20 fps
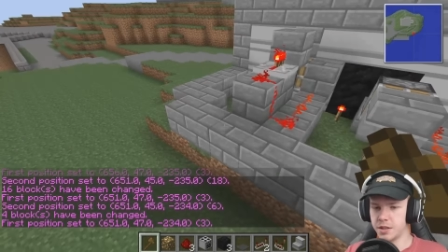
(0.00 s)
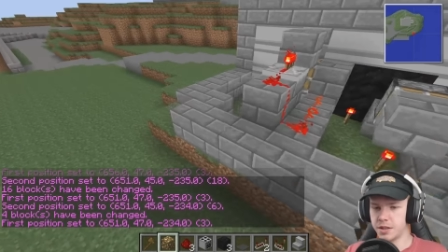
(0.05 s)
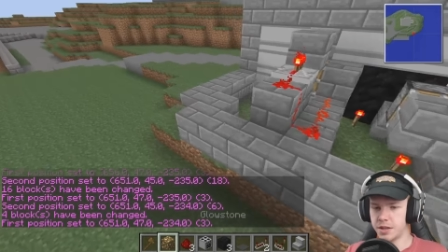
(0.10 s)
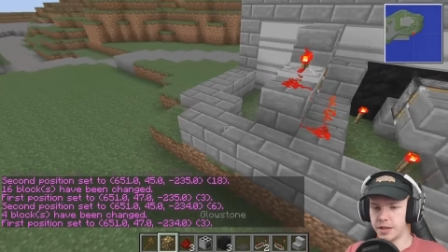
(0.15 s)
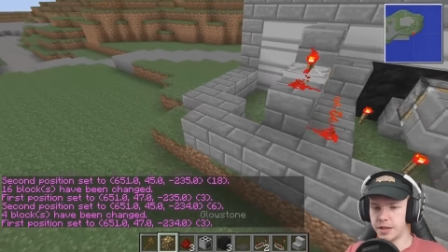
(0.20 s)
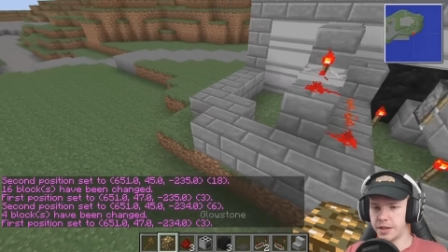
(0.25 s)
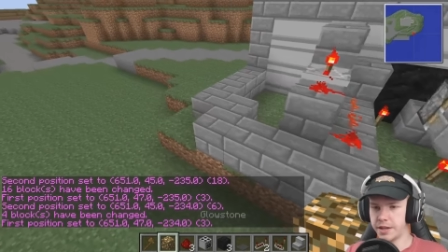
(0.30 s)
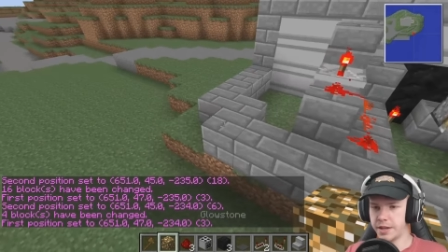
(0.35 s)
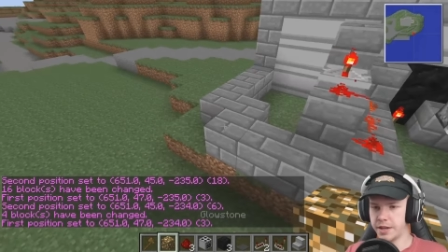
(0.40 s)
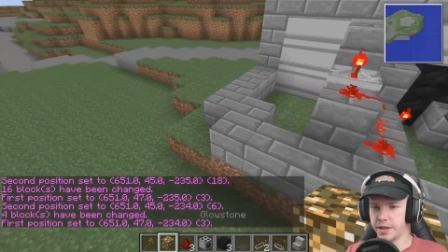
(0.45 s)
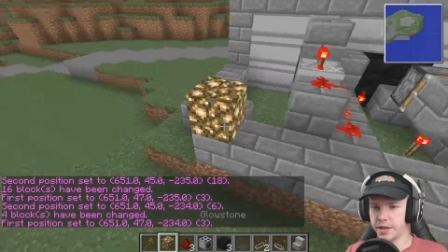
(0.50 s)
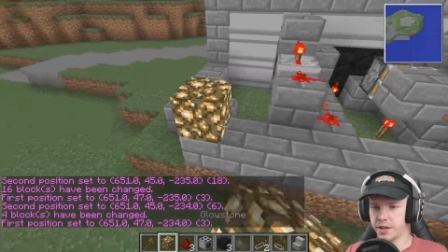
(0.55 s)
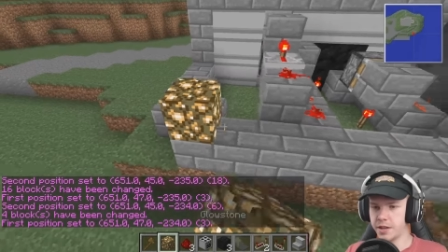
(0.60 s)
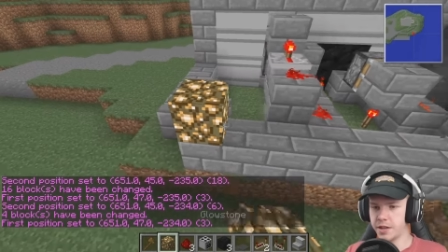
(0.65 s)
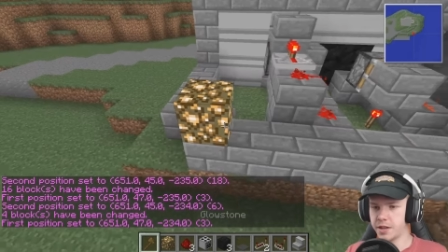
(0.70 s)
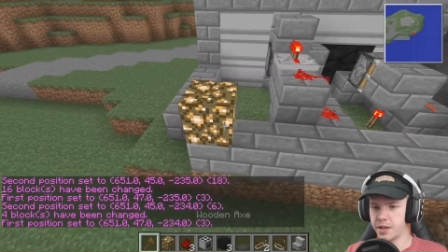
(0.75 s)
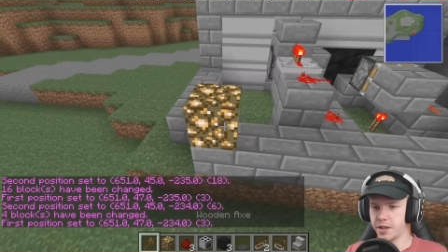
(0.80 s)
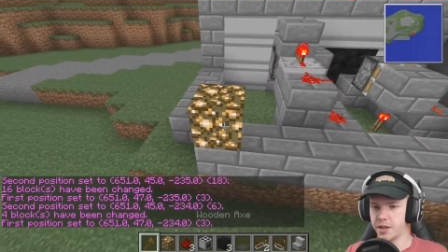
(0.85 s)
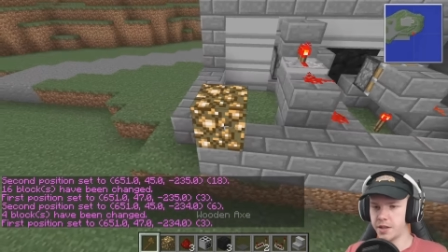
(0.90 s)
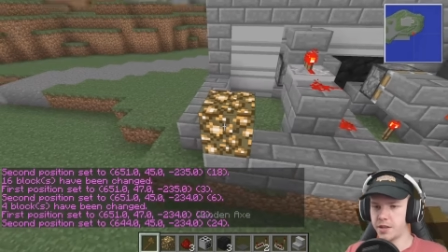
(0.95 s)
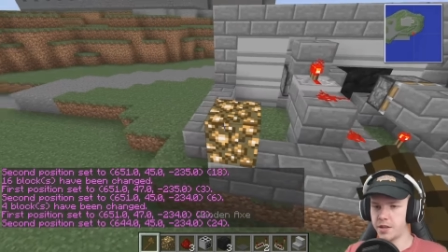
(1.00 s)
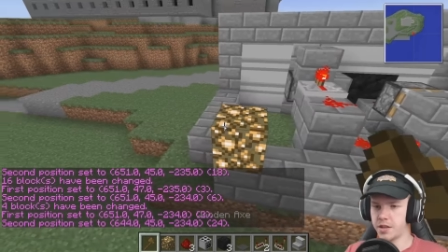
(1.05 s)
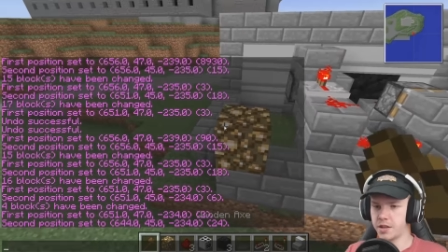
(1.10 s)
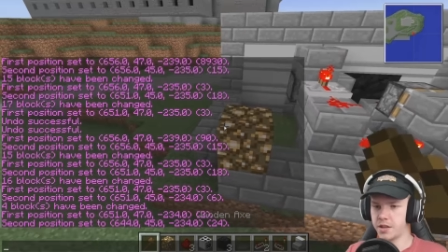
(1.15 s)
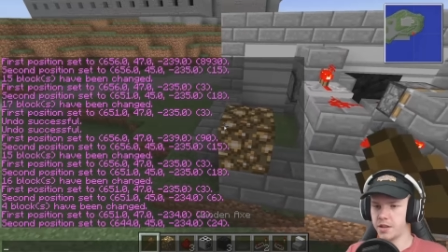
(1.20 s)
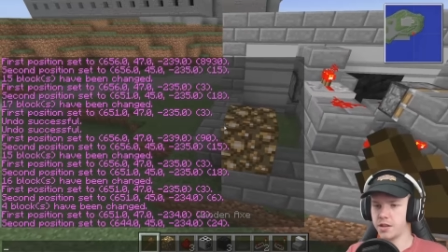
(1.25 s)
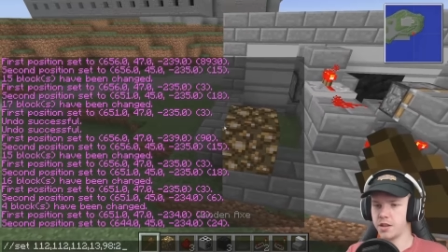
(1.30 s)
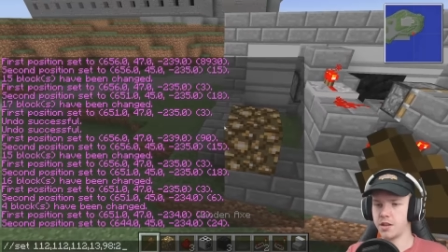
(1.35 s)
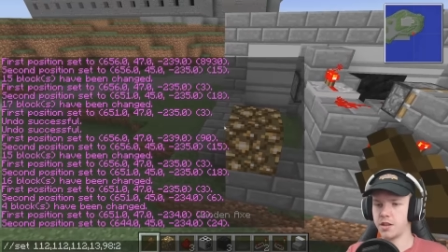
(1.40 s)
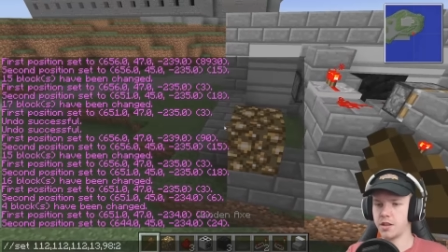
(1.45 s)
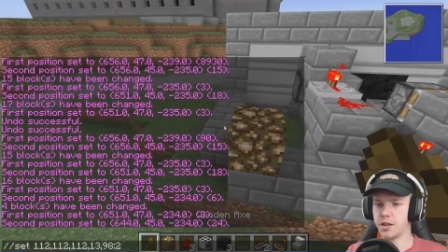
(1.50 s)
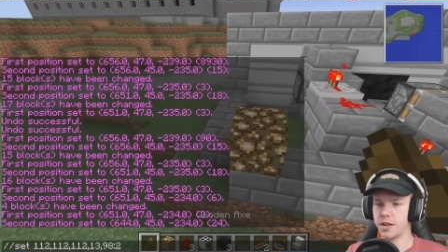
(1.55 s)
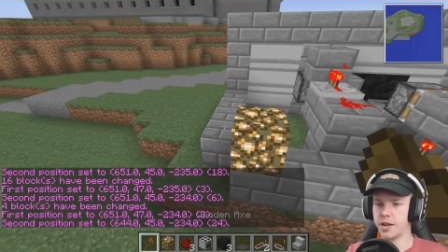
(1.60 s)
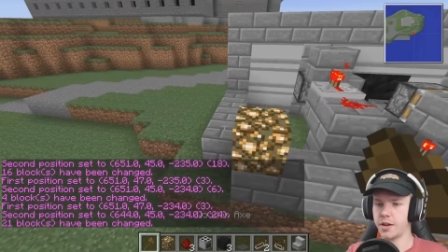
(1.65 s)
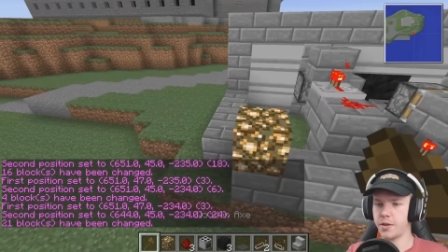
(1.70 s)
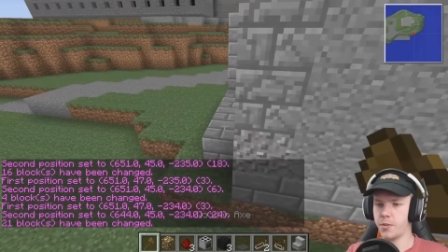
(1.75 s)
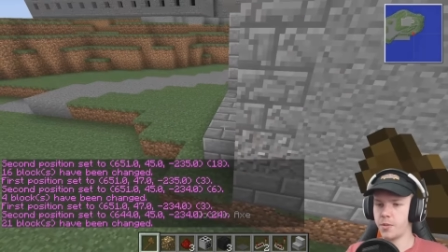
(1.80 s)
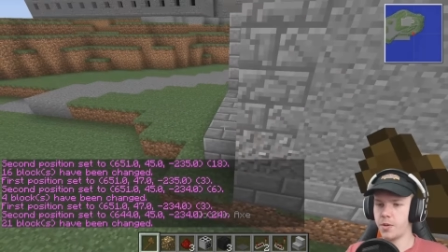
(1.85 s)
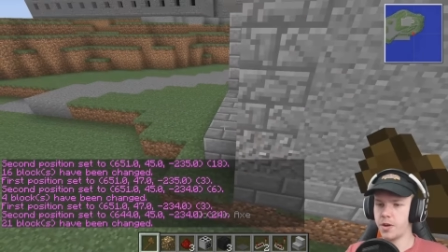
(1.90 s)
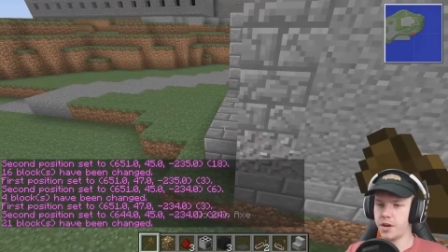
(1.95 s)
like
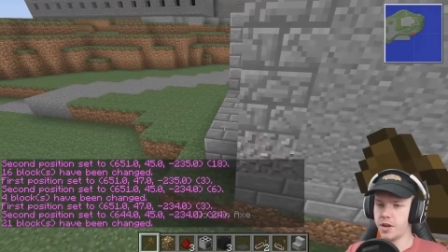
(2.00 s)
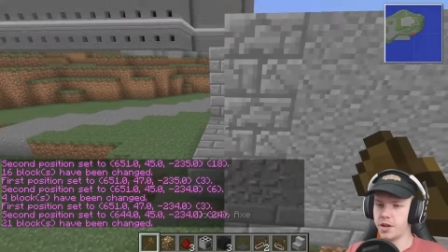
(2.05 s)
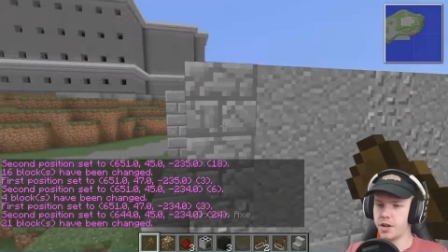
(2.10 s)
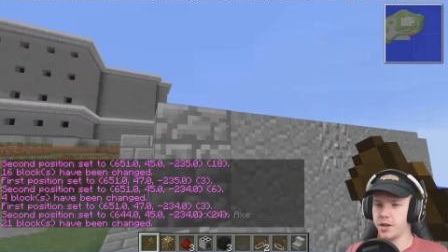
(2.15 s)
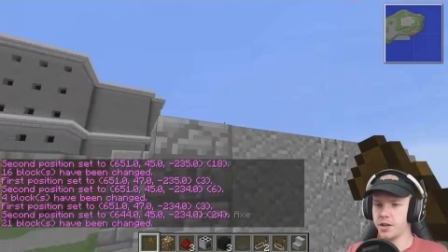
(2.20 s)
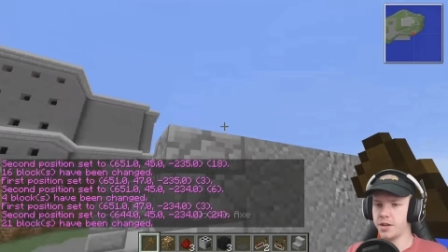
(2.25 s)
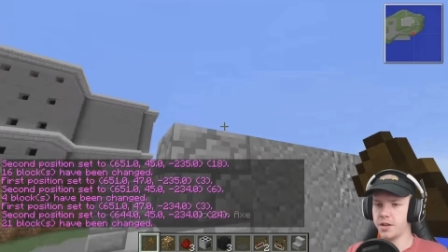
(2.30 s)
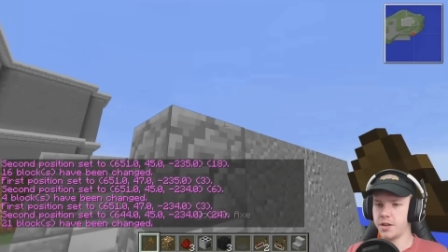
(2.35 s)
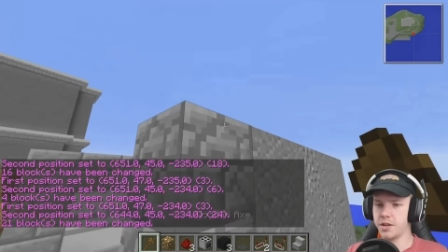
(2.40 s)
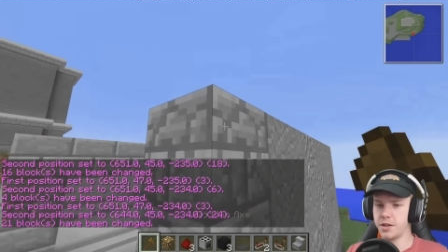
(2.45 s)
that one,